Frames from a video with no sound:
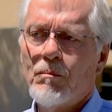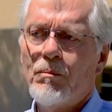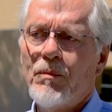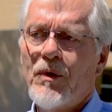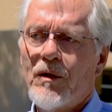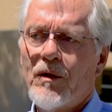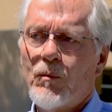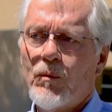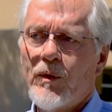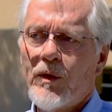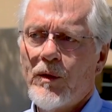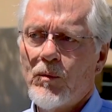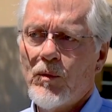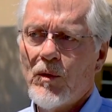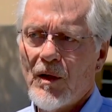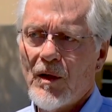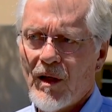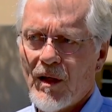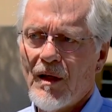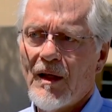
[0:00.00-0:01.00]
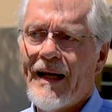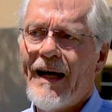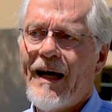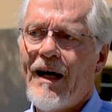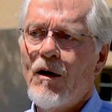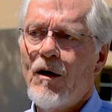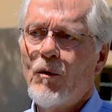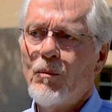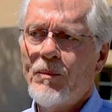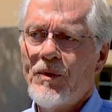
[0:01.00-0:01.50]
but we will
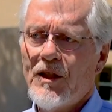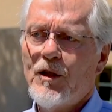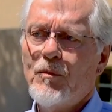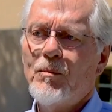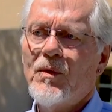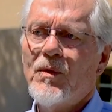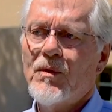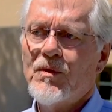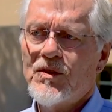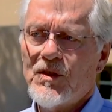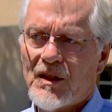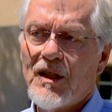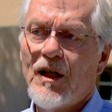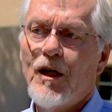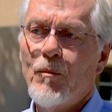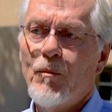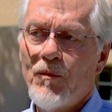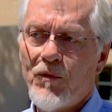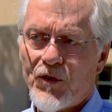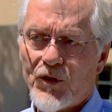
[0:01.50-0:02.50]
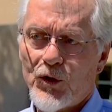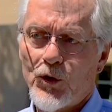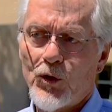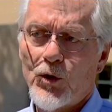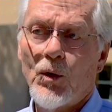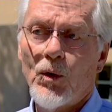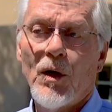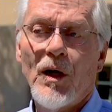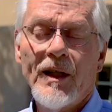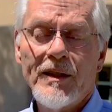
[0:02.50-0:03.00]
allow people to come
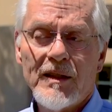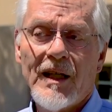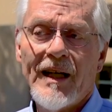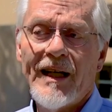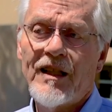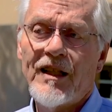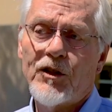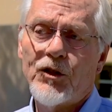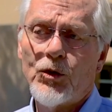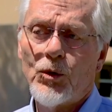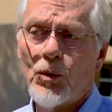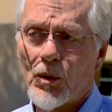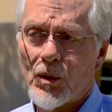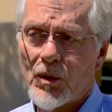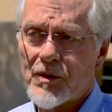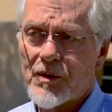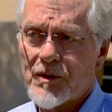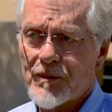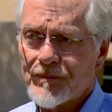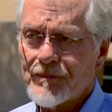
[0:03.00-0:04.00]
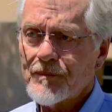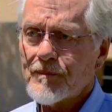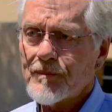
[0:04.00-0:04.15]
through on guided tours